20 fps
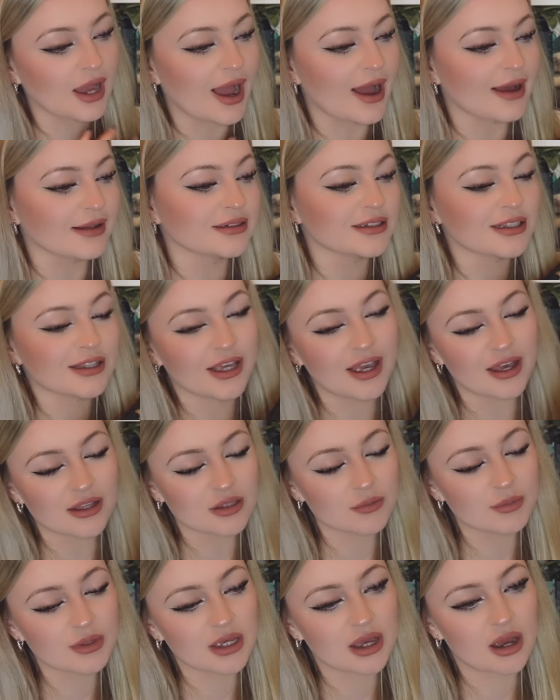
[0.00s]
And they had
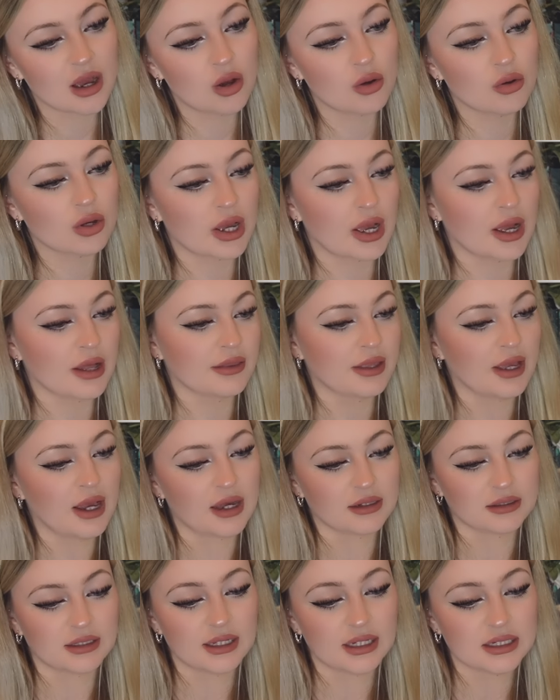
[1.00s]
them at YALC and they
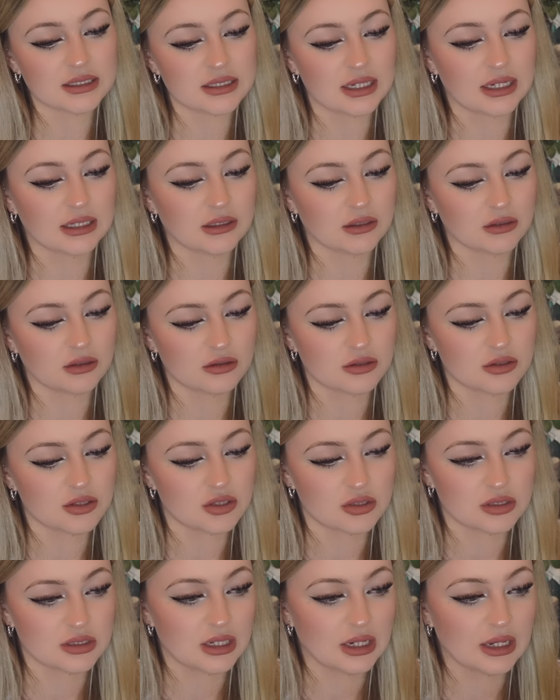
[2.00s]
had like a deal on on a
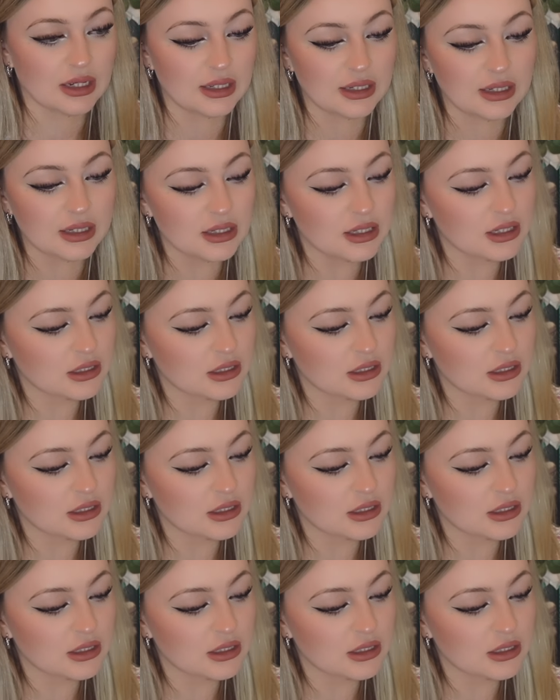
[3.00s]
Sunday.